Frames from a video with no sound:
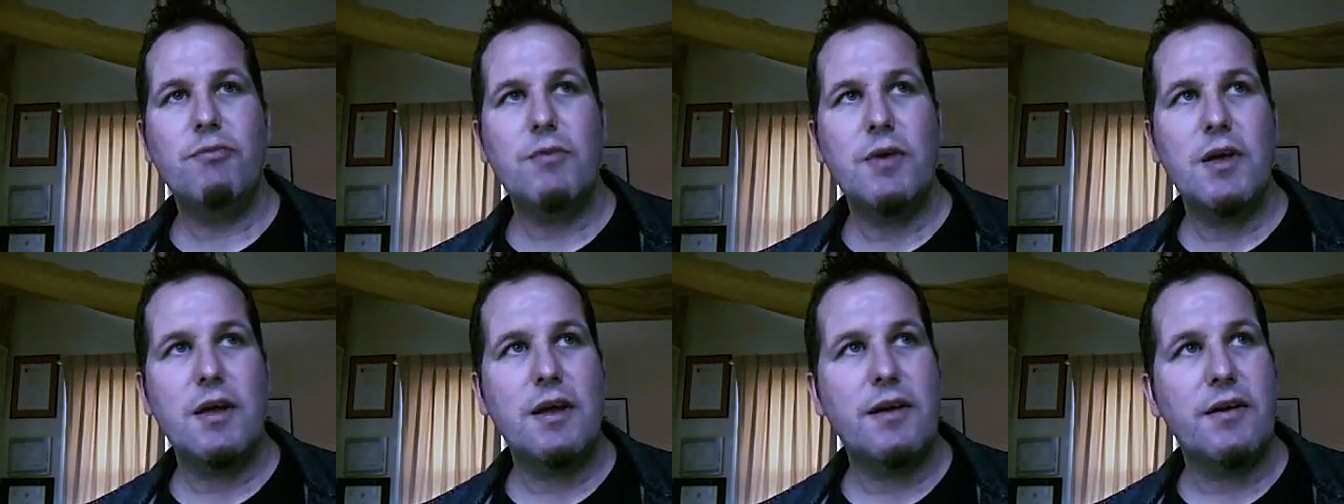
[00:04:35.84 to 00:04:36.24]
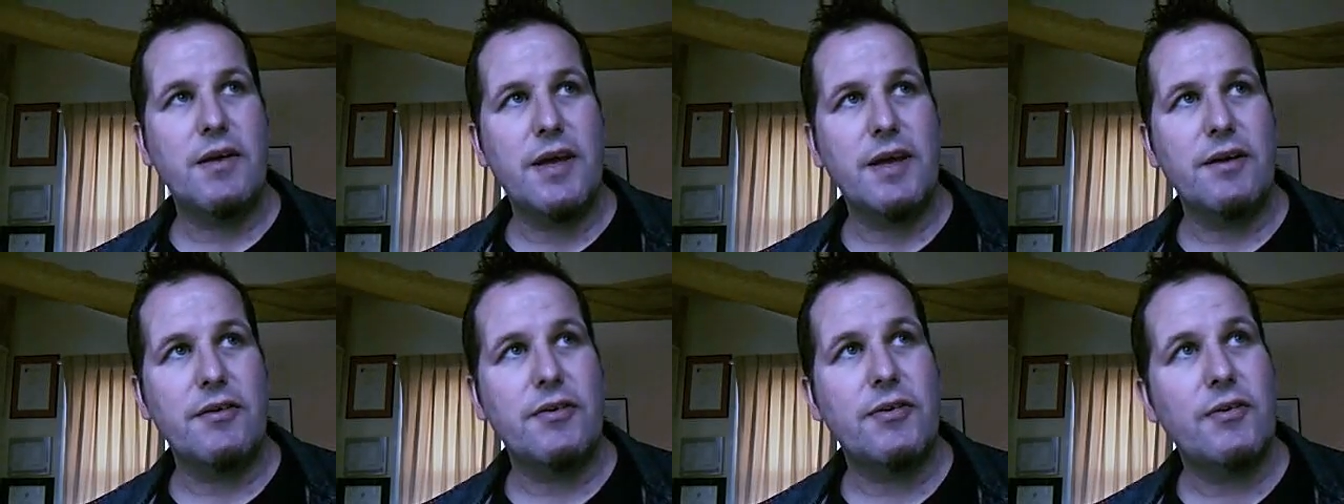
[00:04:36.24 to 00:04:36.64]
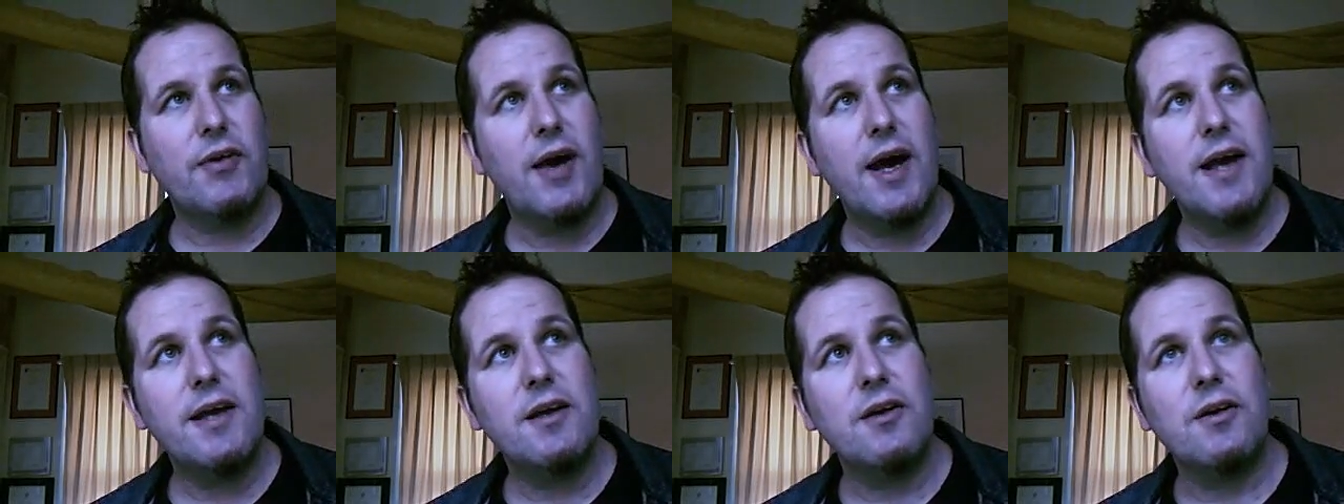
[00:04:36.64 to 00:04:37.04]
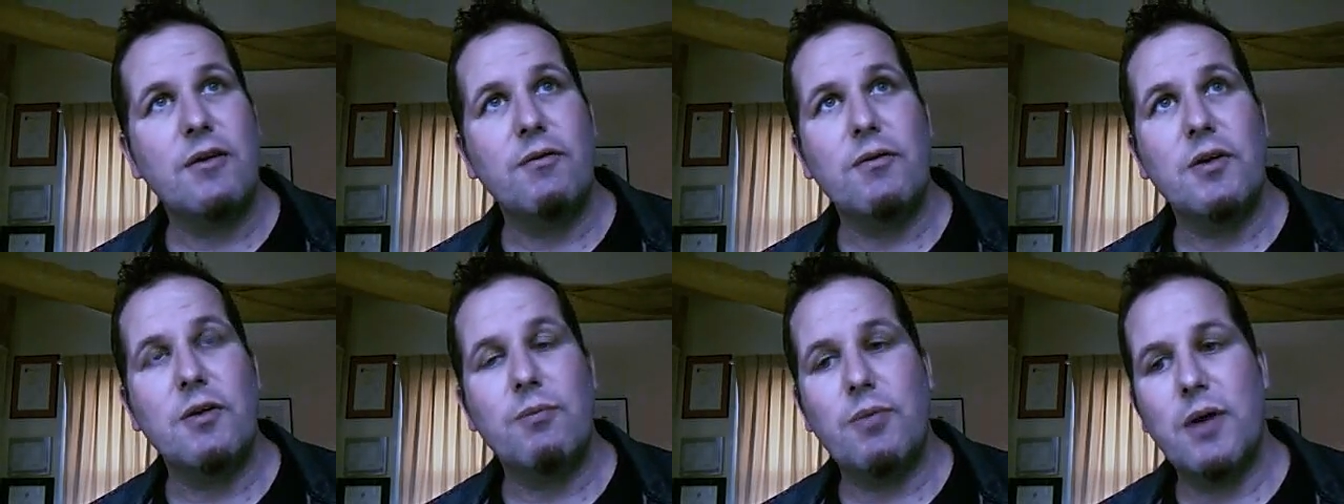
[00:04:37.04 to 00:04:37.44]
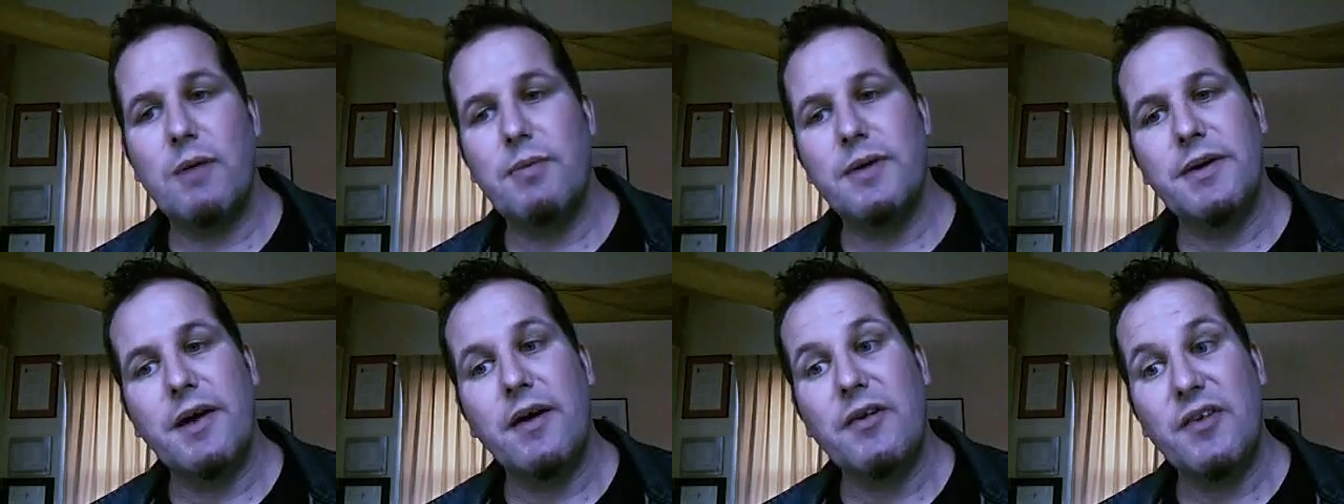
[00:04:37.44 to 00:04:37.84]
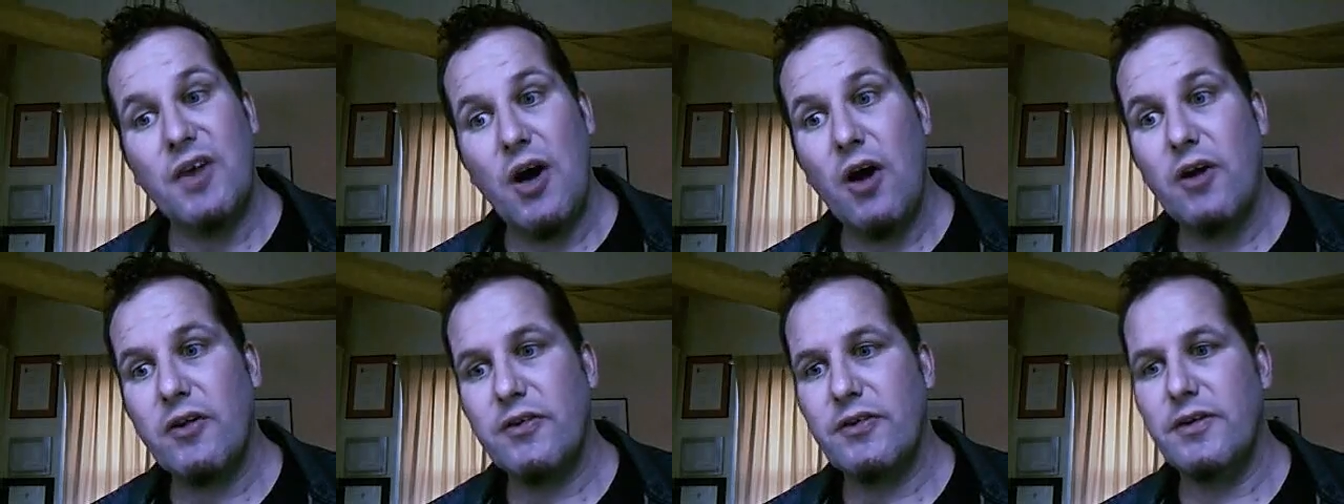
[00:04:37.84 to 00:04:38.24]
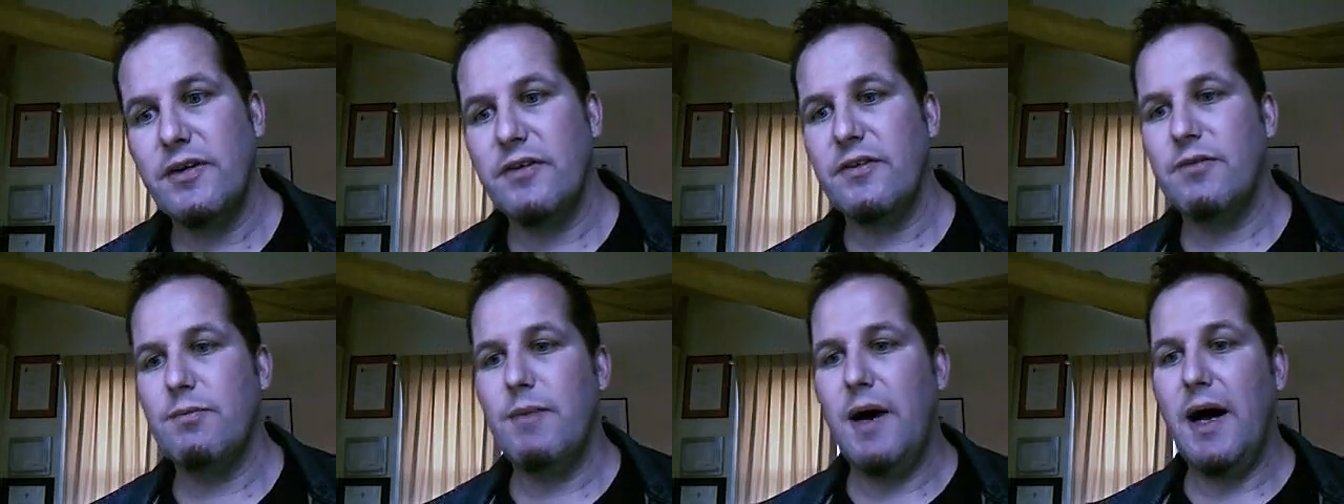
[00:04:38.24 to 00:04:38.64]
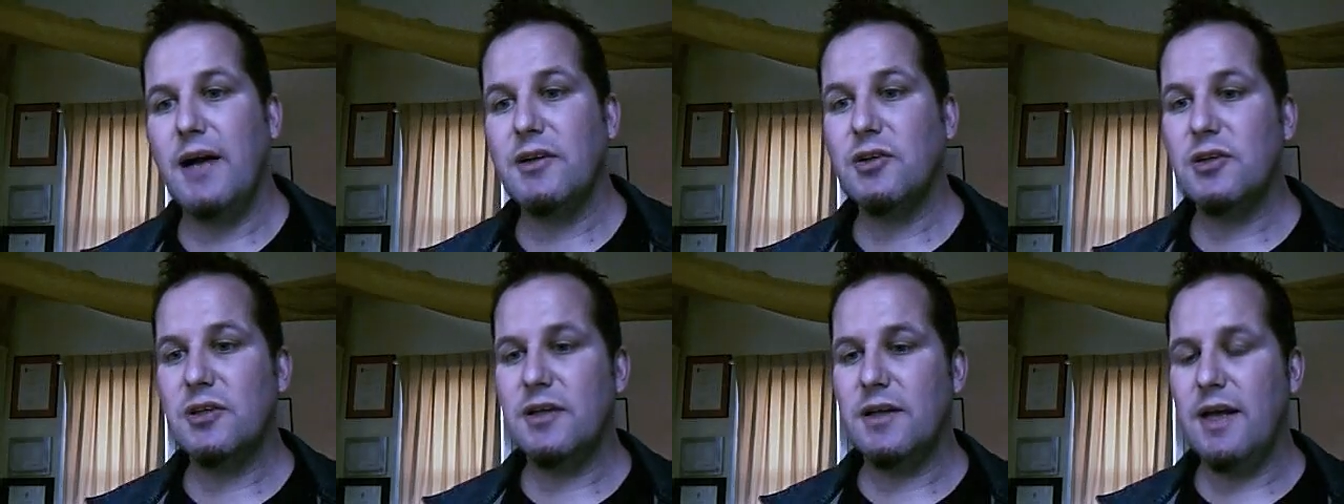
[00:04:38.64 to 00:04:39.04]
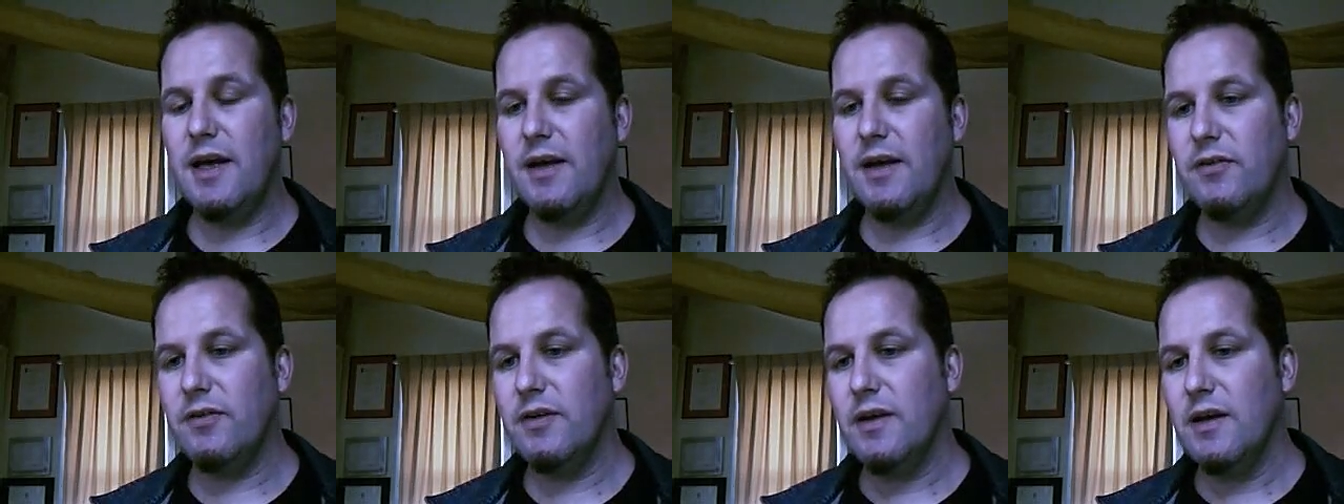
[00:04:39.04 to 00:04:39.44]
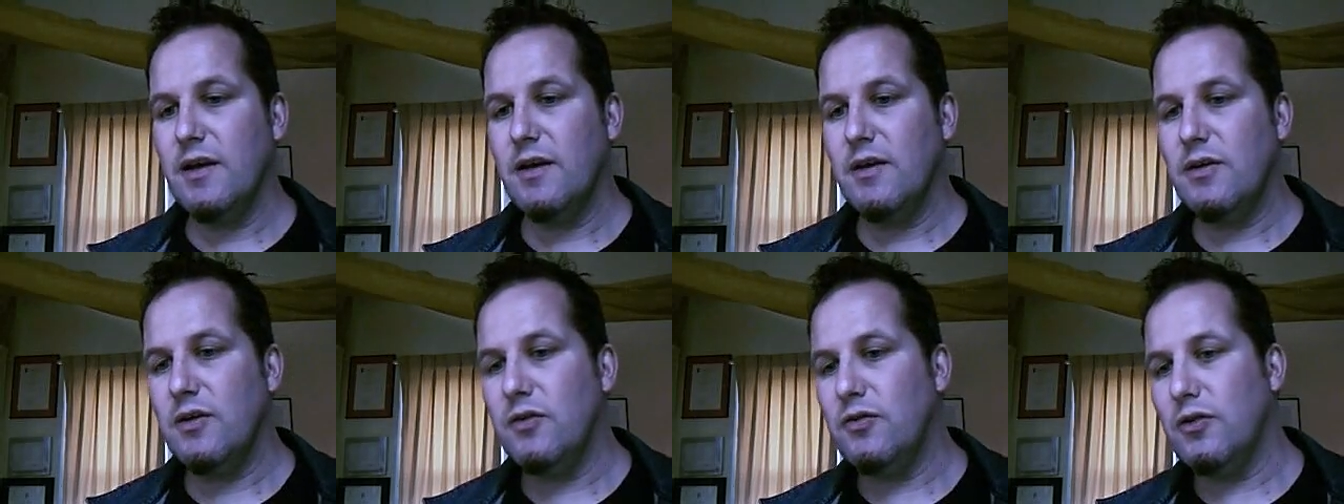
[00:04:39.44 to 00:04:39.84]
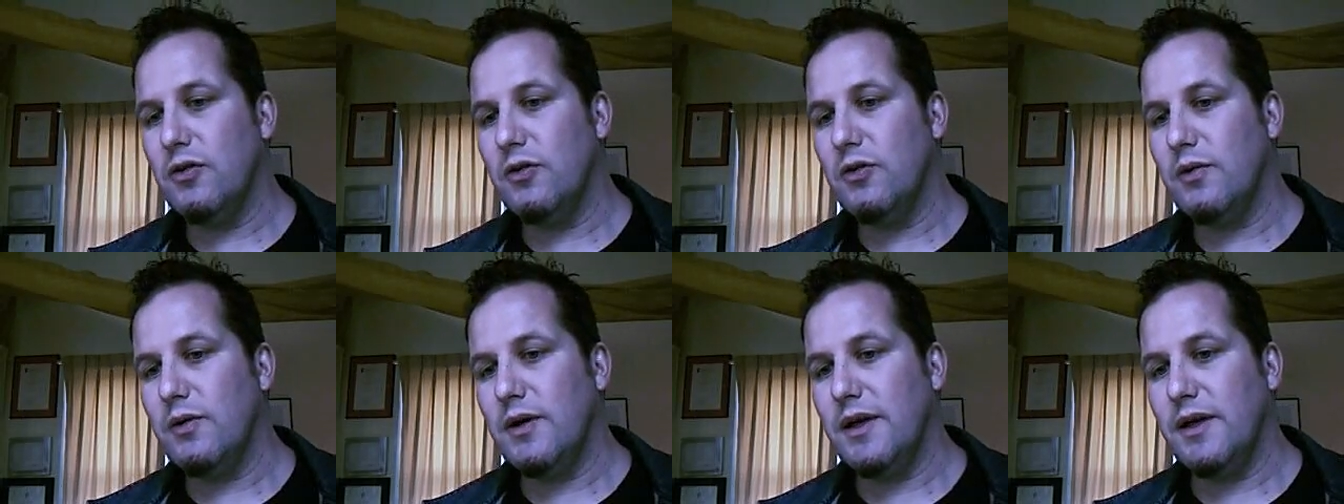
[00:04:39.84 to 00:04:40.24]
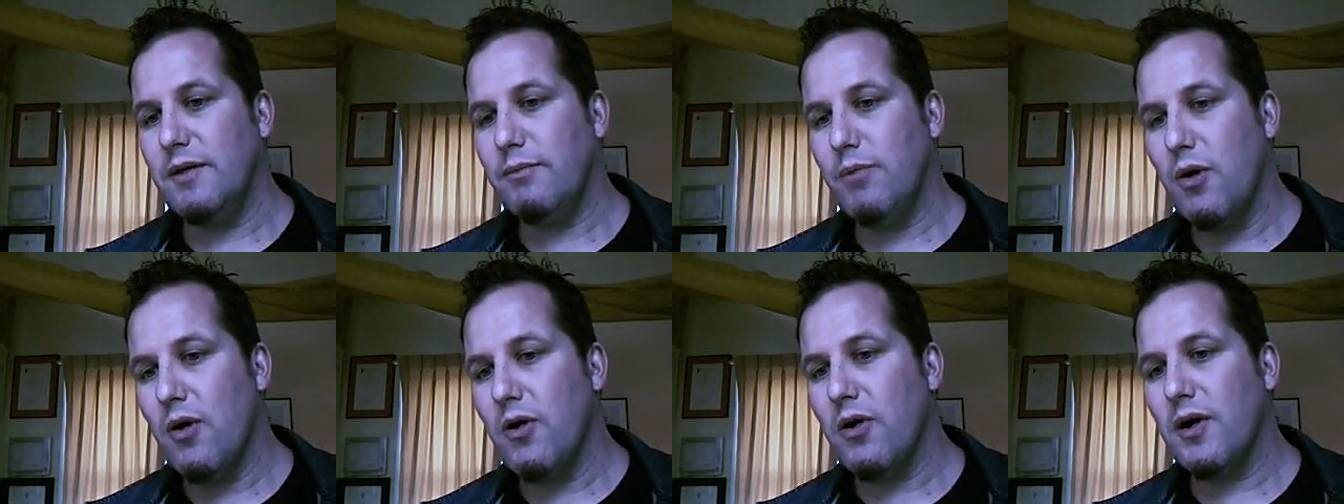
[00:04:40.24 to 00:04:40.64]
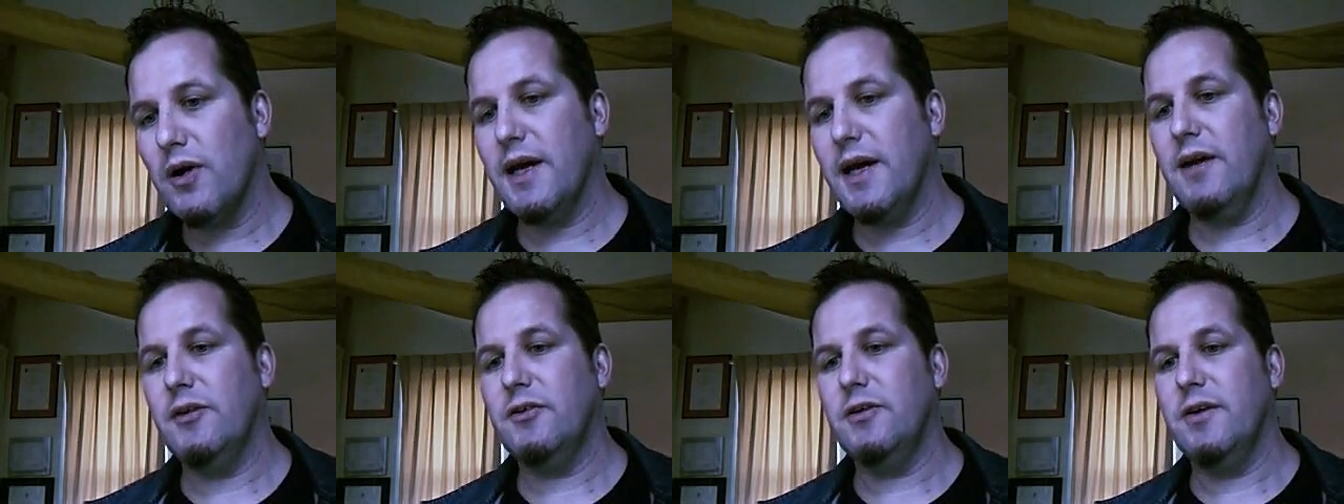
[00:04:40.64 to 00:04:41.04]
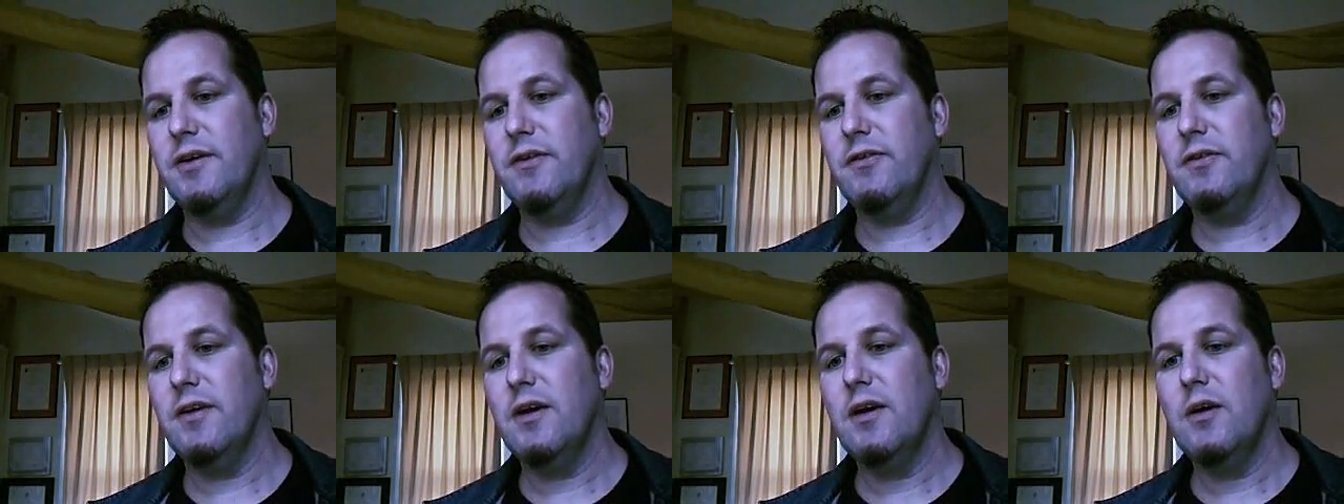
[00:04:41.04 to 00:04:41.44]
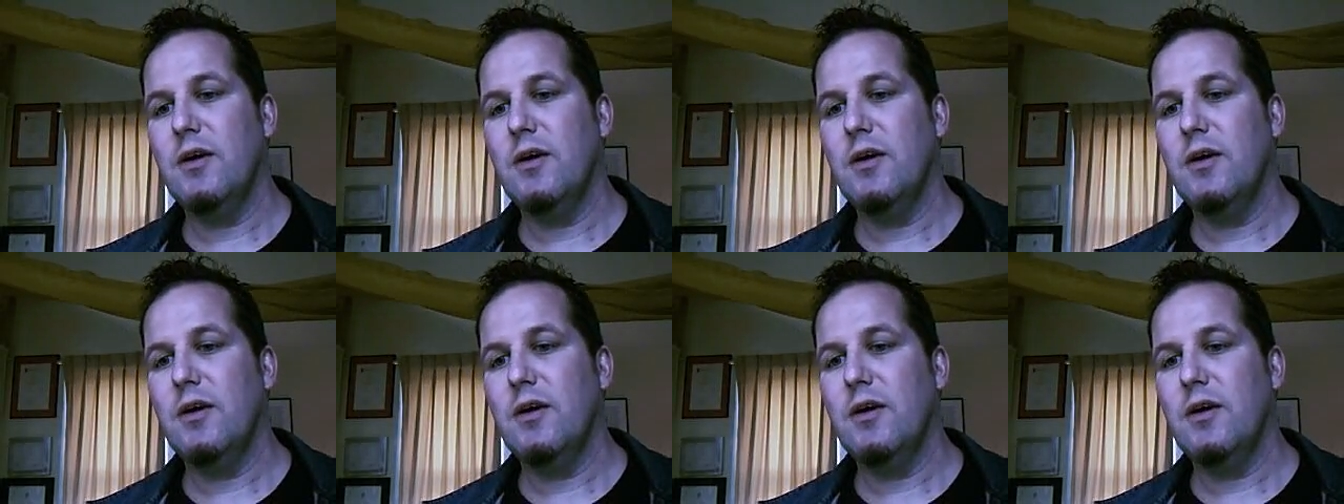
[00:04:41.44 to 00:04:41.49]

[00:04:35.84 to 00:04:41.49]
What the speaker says: In Australia, you probably don't notice it as much as you do in poorer countries.